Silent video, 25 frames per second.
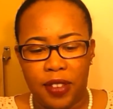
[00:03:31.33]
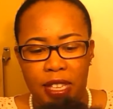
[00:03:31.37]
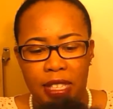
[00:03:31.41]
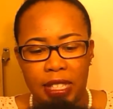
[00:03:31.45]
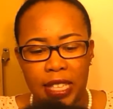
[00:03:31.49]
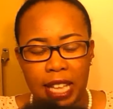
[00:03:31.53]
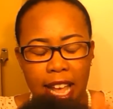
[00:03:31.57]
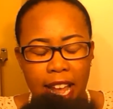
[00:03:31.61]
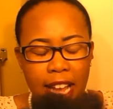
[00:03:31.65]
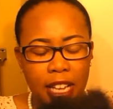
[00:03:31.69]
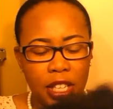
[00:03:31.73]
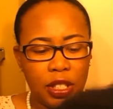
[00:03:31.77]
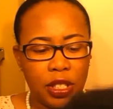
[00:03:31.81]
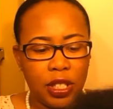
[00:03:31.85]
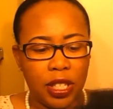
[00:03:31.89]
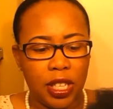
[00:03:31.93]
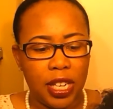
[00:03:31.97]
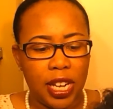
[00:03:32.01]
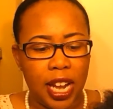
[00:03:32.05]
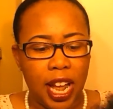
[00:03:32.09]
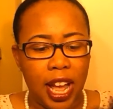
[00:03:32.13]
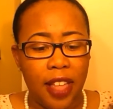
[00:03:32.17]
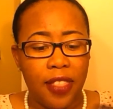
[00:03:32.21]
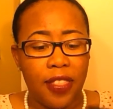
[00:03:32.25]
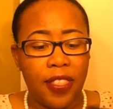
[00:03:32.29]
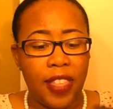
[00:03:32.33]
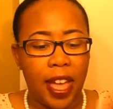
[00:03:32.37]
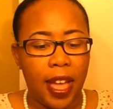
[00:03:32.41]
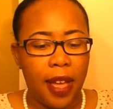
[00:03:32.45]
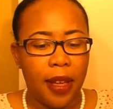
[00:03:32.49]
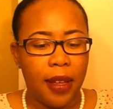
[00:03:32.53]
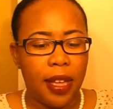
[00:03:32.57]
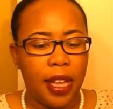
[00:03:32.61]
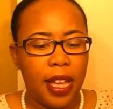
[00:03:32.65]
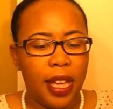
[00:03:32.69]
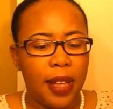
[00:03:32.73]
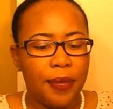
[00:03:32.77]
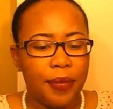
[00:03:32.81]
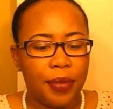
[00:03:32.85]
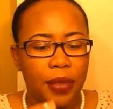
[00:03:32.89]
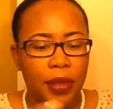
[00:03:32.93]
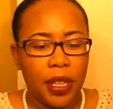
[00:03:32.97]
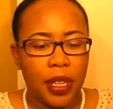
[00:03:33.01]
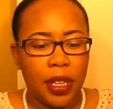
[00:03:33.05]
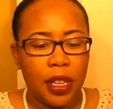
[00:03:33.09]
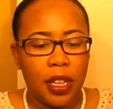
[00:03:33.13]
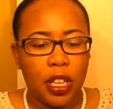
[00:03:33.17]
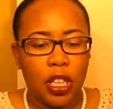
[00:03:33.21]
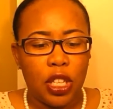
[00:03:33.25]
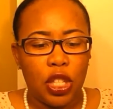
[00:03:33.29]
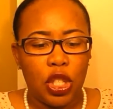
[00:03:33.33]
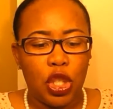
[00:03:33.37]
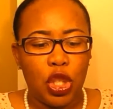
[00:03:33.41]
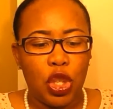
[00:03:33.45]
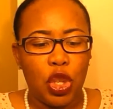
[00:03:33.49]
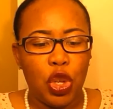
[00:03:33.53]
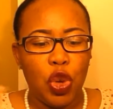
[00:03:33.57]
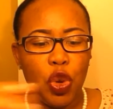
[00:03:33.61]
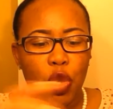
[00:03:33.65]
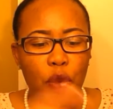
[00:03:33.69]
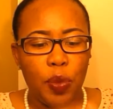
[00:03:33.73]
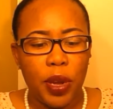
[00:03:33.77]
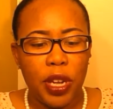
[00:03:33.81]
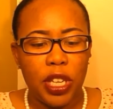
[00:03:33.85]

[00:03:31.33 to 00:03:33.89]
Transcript: It's actually not that too